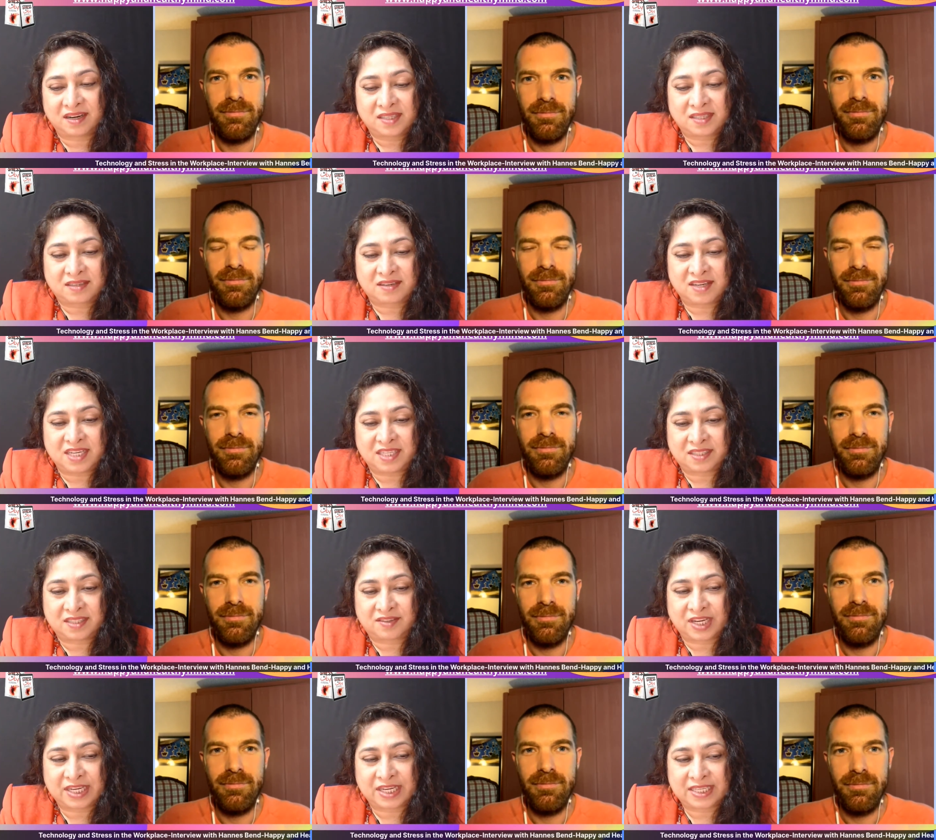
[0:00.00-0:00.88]
Speaker 1: screen
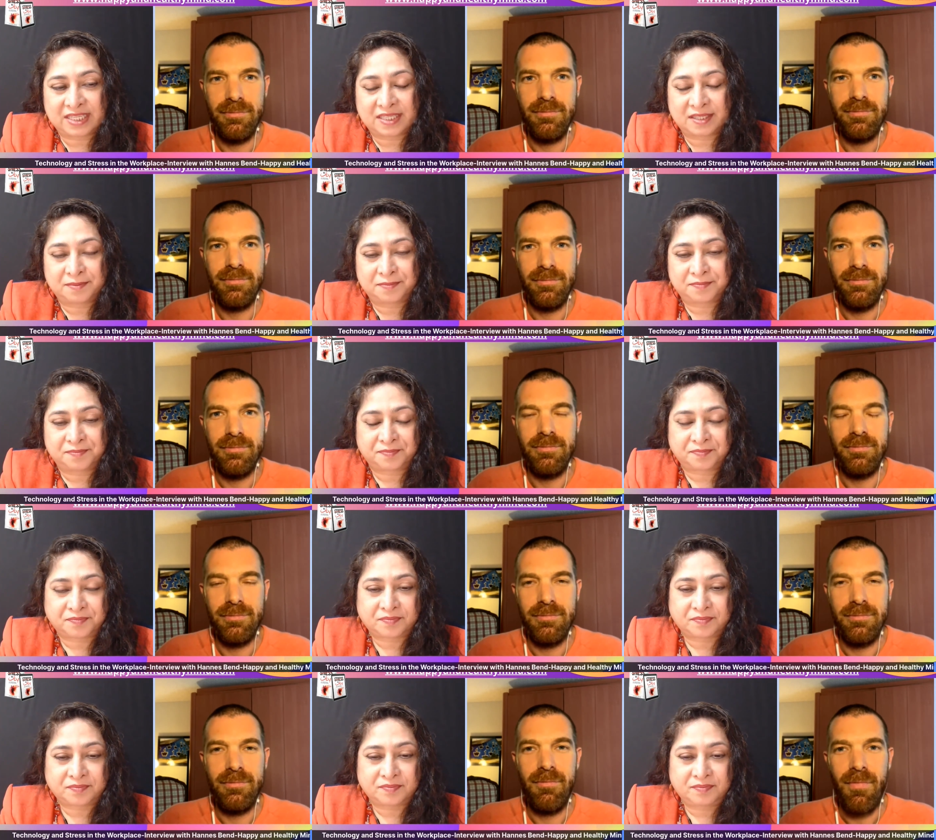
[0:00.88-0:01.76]
stress?
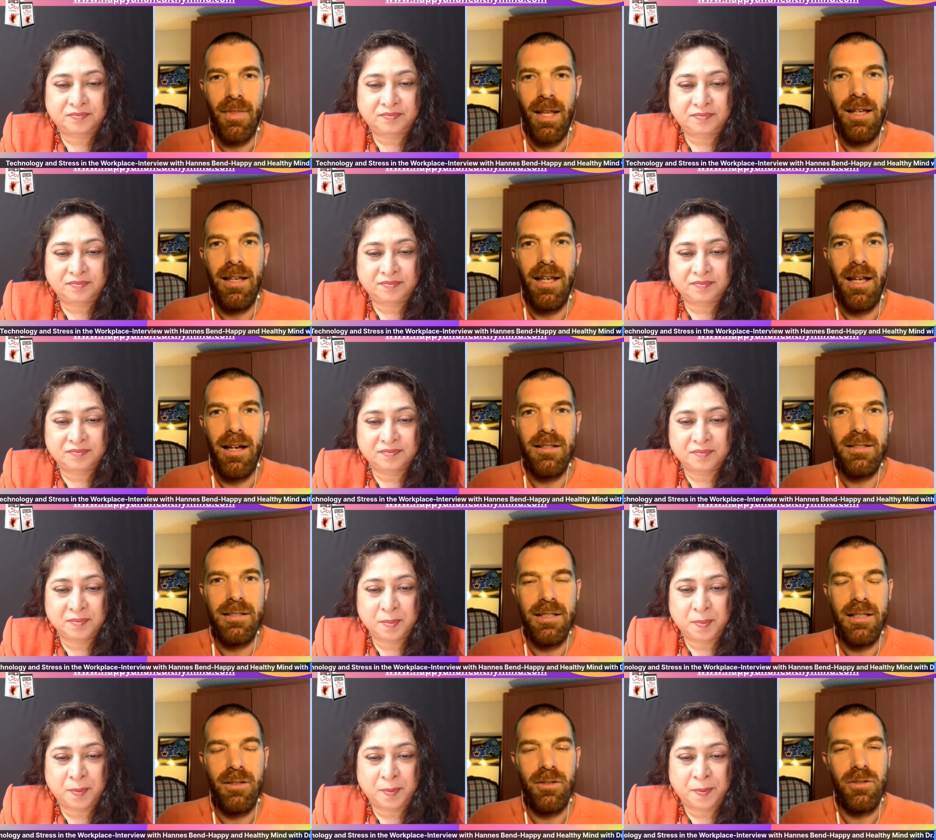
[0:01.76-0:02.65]
Speaker 2: Yeah, I
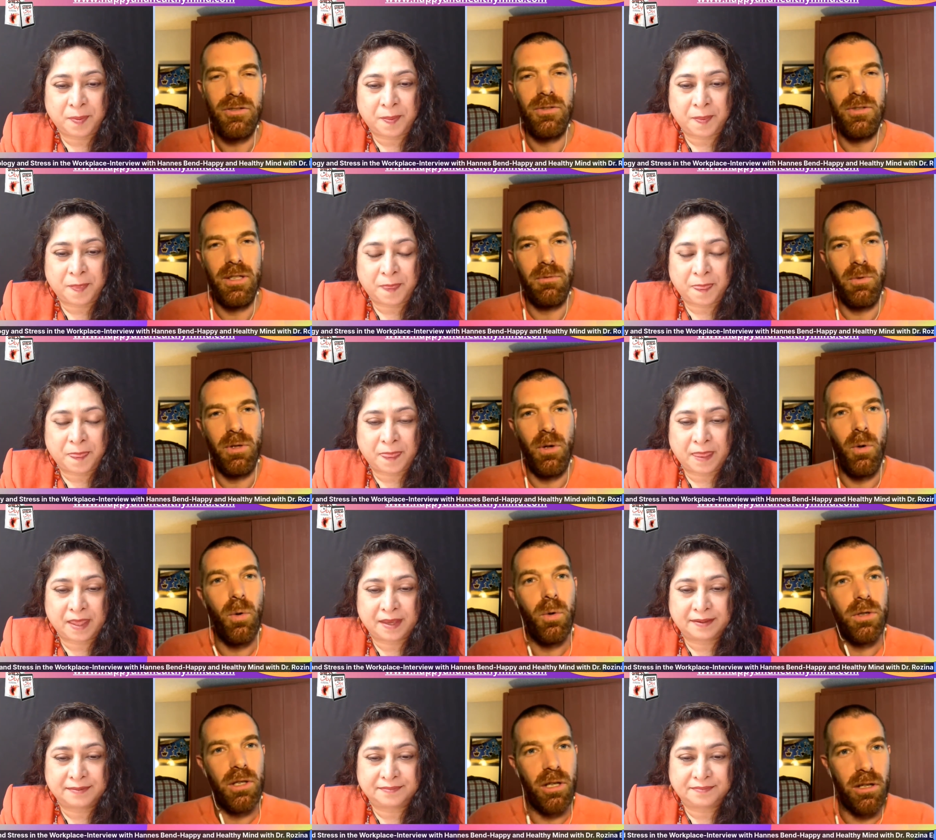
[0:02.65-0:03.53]
think also like we
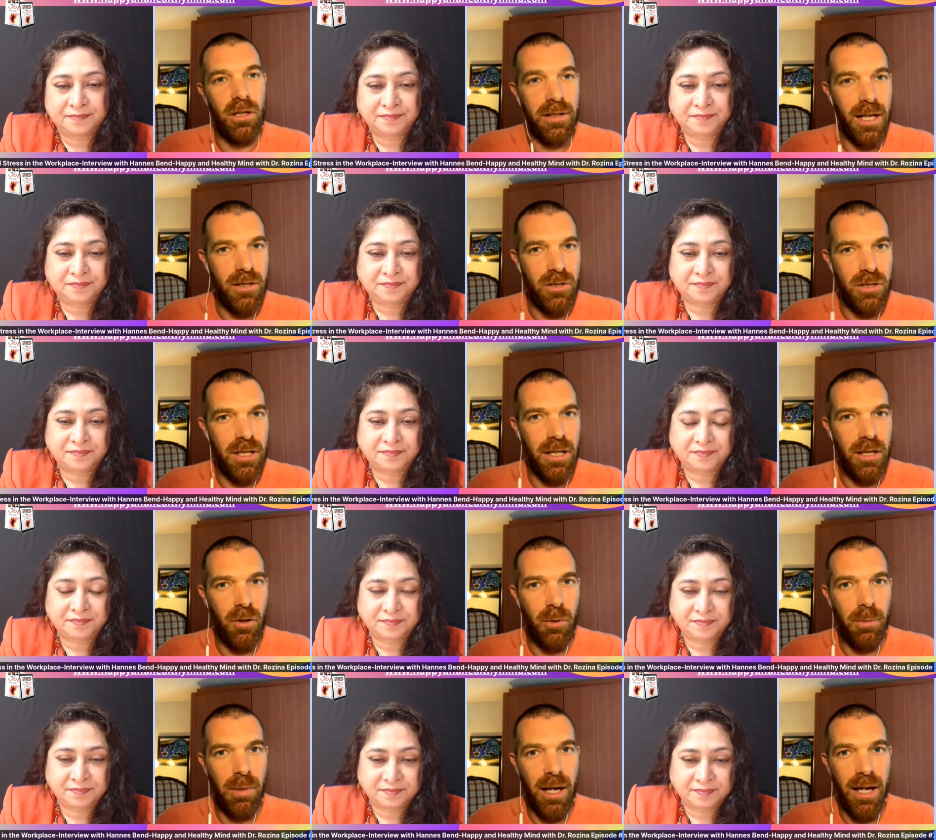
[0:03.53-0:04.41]
hold a lot of tension in
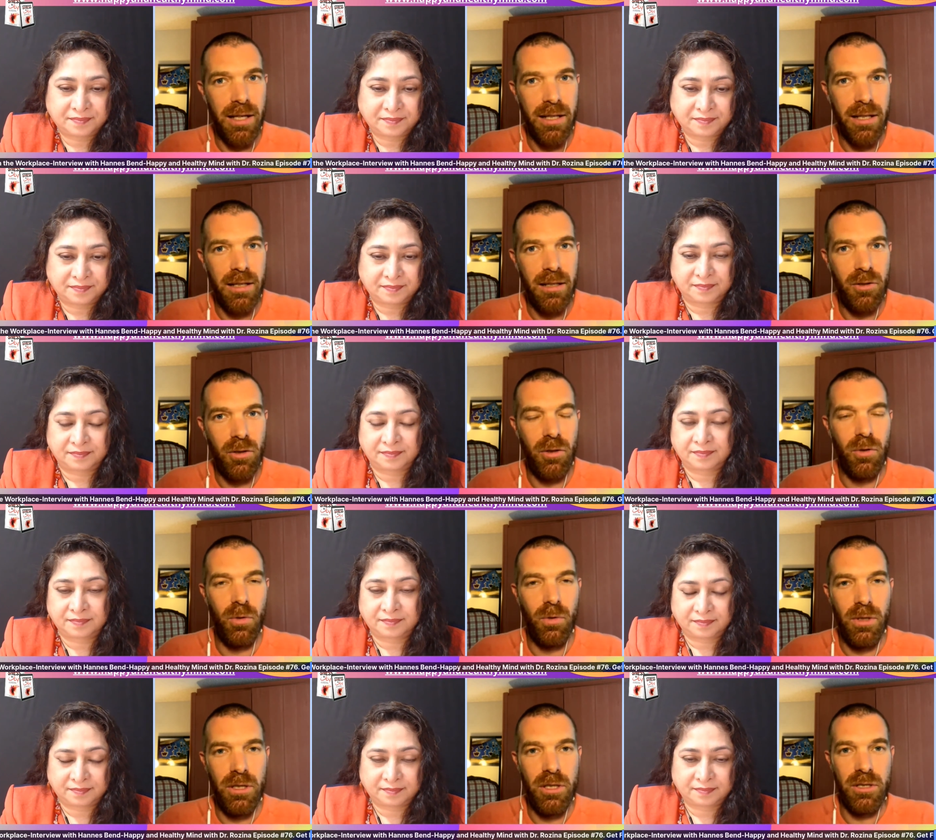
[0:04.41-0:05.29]
our body, not
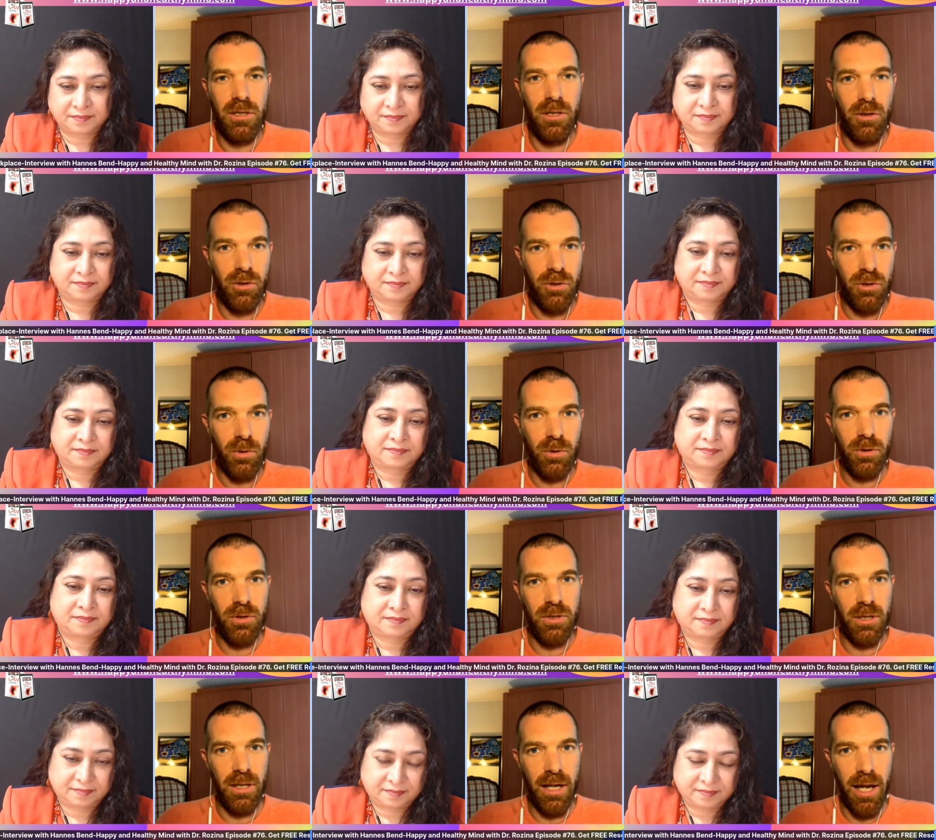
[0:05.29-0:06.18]
only just in our
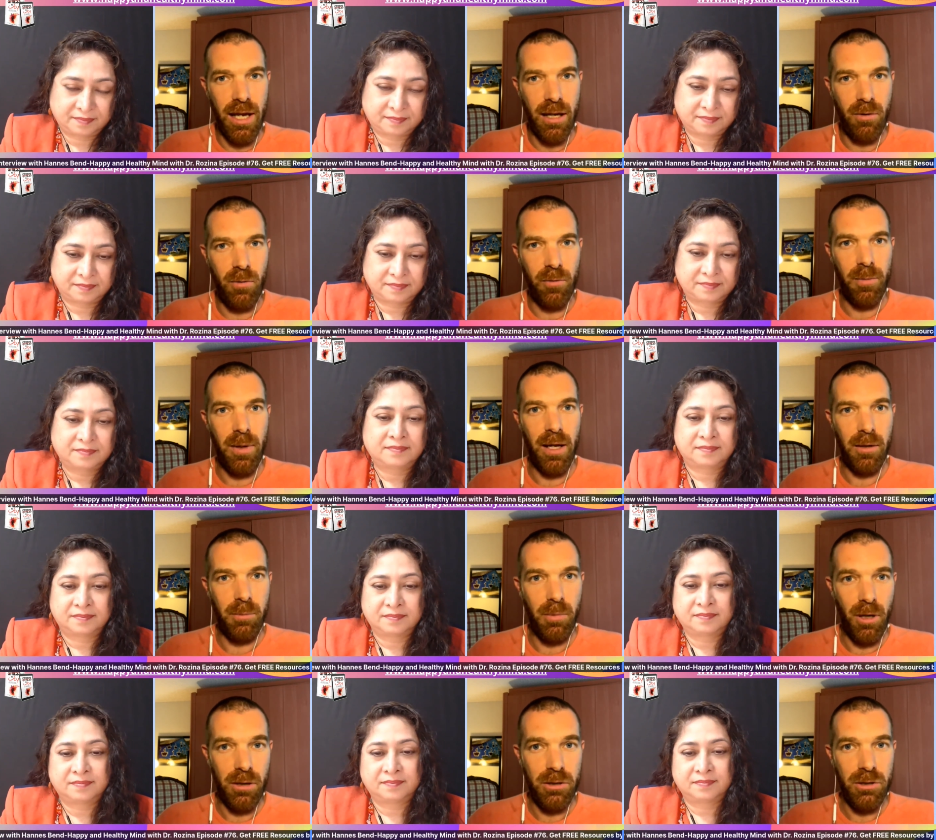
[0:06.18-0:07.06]
shoulders and neck with bad
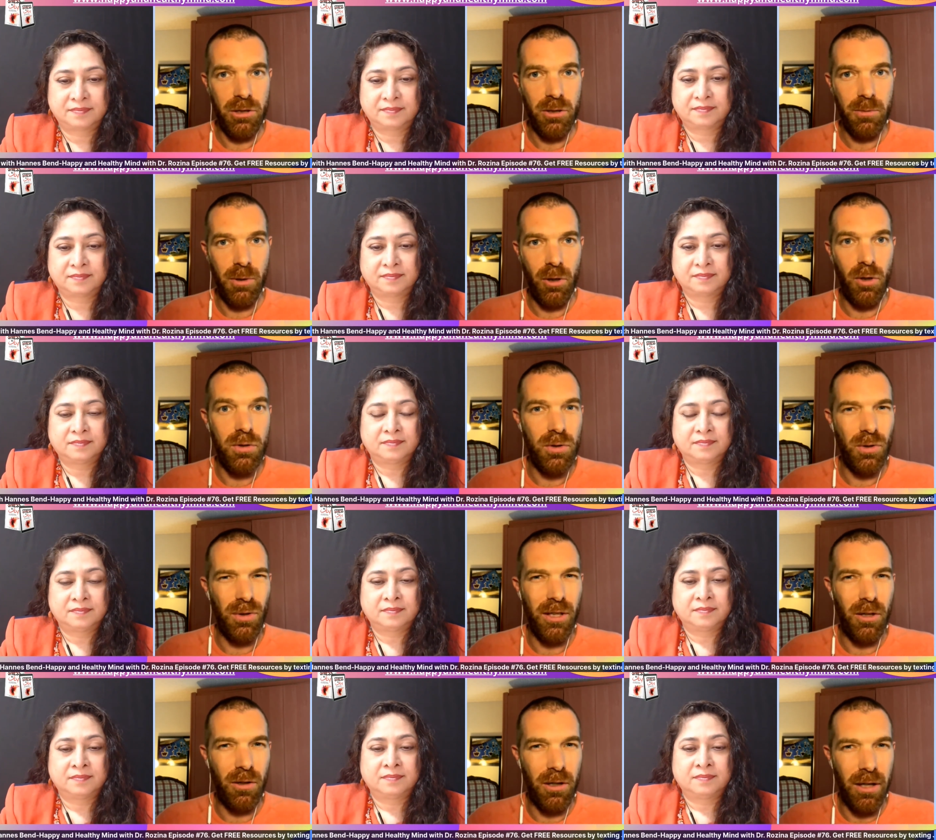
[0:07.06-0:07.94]
posture, but also in our